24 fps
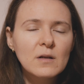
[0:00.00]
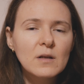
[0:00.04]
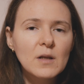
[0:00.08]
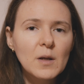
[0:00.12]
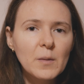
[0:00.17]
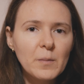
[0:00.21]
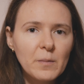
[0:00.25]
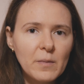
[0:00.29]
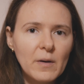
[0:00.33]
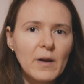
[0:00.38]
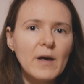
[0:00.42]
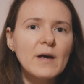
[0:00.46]

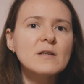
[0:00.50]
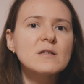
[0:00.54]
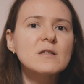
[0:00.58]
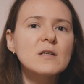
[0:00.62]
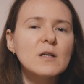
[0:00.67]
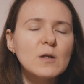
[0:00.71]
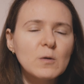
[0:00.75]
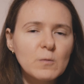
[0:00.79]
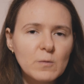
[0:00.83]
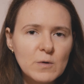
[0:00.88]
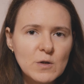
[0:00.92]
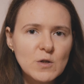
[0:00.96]
the place
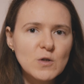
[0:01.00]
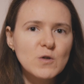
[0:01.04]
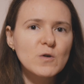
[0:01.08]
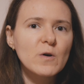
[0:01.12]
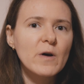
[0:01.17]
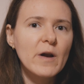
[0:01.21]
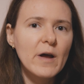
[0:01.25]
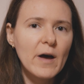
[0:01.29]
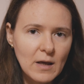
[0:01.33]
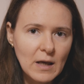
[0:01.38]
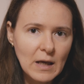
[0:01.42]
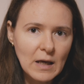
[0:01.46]
in which
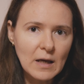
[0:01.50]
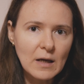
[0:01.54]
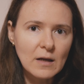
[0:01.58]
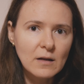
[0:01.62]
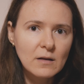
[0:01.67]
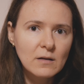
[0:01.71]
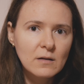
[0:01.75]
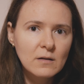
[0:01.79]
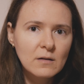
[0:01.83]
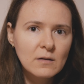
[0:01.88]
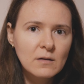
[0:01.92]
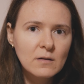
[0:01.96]
you're
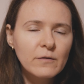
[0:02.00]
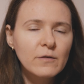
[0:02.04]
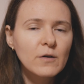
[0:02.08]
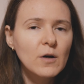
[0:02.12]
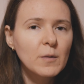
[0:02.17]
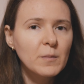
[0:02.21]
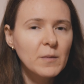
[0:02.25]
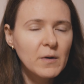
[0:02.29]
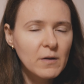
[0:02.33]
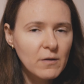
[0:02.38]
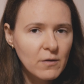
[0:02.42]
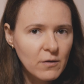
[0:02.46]
in
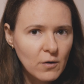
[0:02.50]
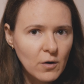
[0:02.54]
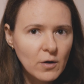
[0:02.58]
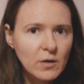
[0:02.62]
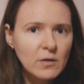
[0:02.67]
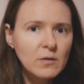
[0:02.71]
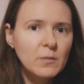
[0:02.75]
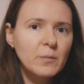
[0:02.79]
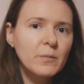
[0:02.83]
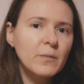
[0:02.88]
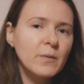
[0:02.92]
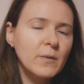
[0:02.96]
from a
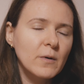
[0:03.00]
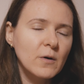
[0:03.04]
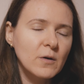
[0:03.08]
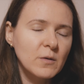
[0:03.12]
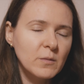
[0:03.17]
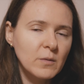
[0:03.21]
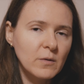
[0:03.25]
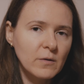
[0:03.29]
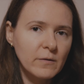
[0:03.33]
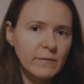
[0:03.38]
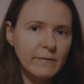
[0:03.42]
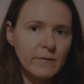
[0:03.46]
thought
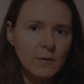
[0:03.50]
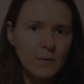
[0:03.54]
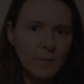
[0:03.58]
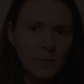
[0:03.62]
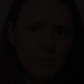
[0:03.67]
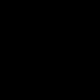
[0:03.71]
point of view.